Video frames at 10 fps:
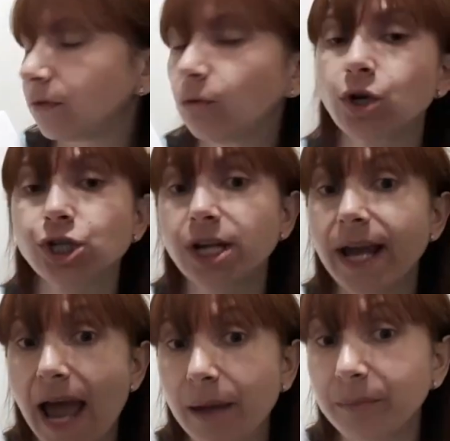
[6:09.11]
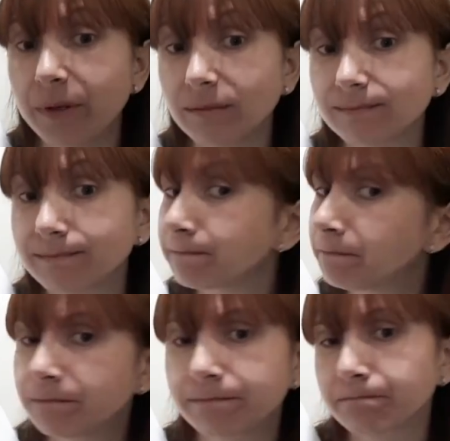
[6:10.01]
Was she happy?
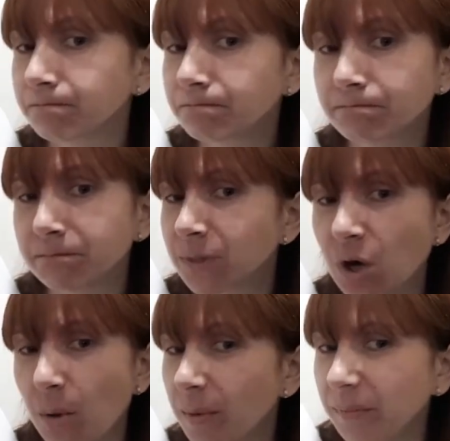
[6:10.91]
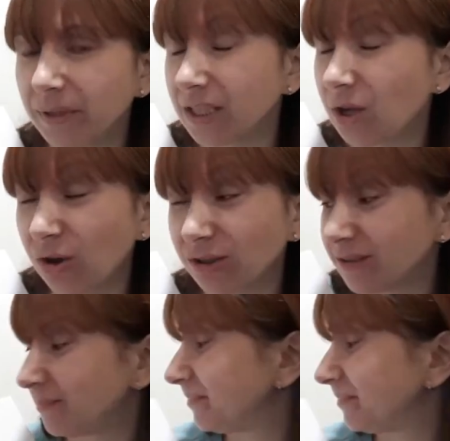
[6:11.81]
Probably not.